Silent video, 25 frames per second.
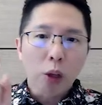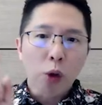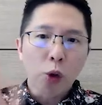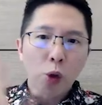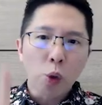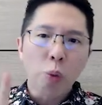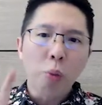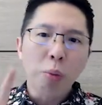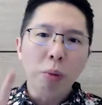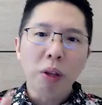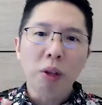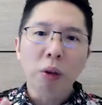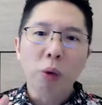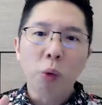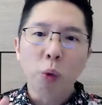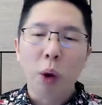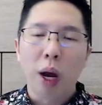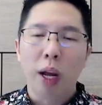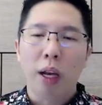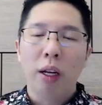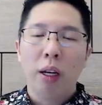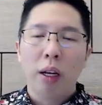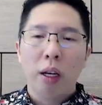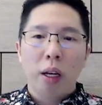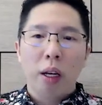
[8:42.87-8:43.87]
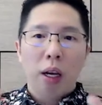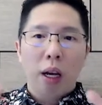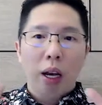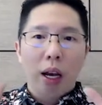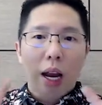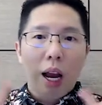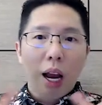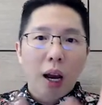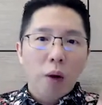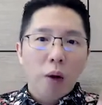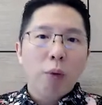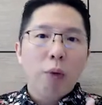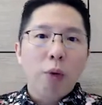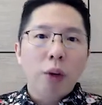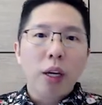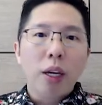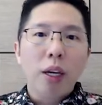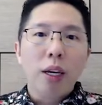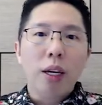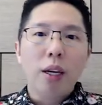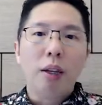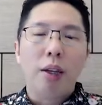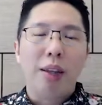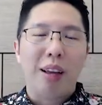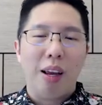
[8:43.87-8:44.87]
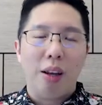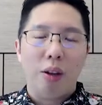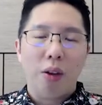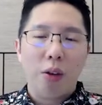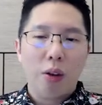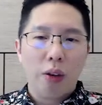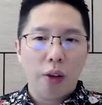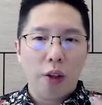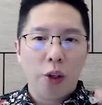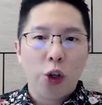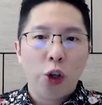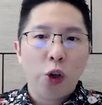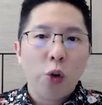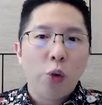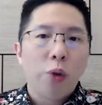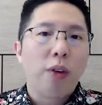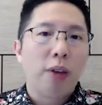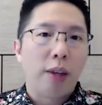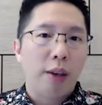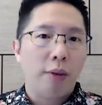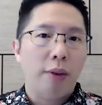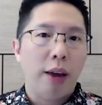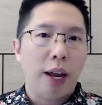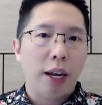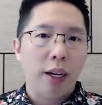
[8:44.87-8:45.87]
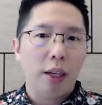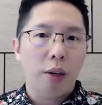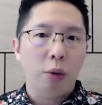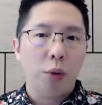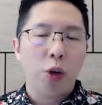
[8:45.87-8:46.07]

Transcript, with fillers: So means what? Every year there is a news event,